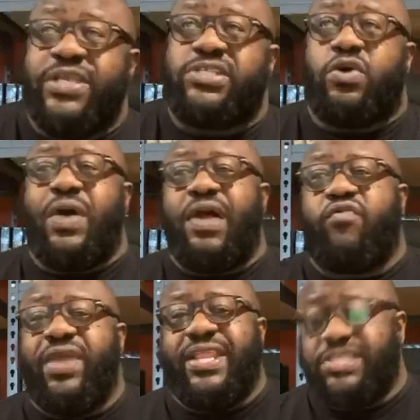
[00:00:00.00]
ago I
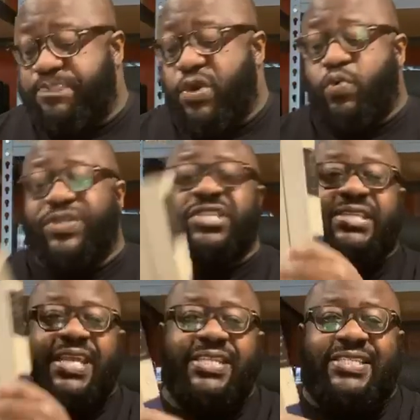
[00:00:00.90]
read his book, which is
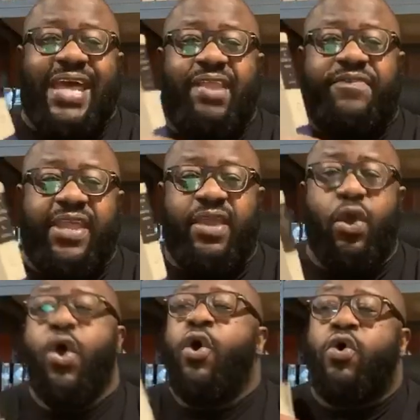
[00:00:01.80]
inside of here,
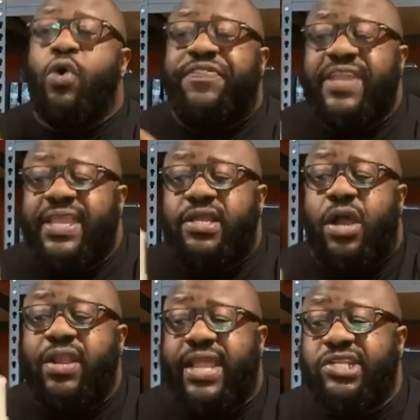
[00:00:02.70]
on the
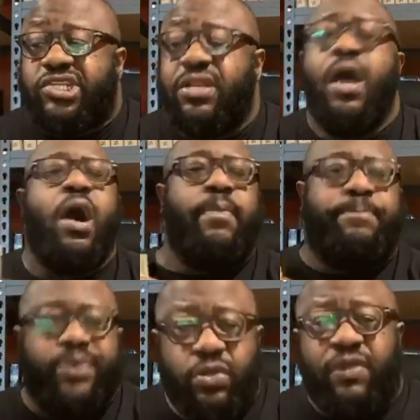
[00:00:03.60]
Incarnation, a
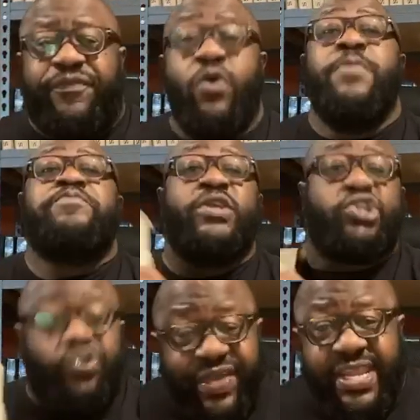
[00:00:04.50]
beautiful
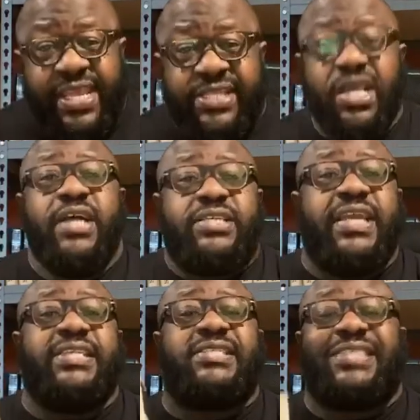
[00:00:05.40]
treatise to
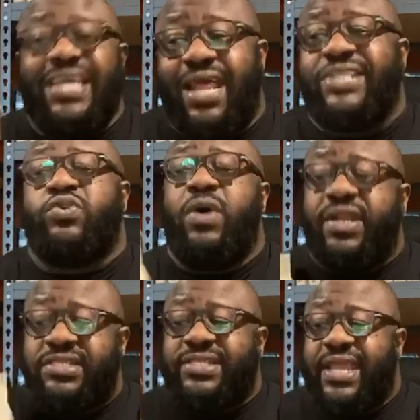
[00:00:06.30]
his theological
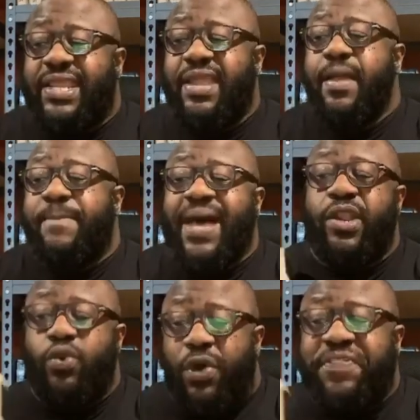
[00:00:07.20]
understanding by a
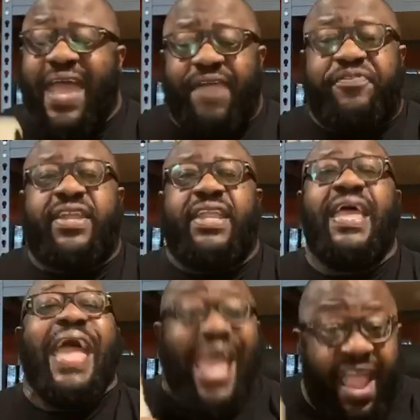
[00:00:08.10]
North African
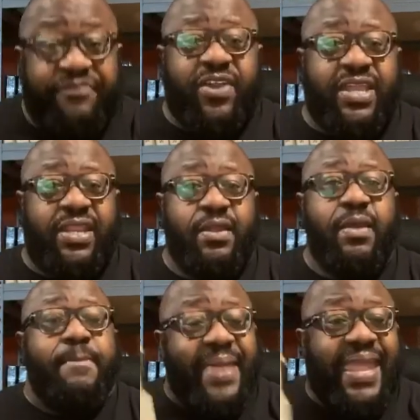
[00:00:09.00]

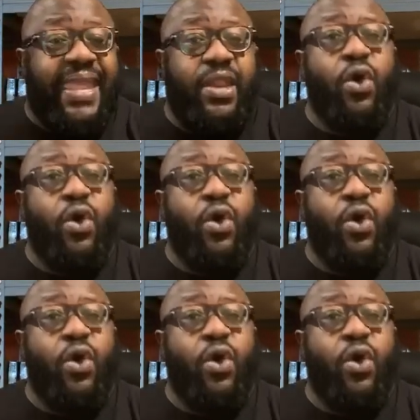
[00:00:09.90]
man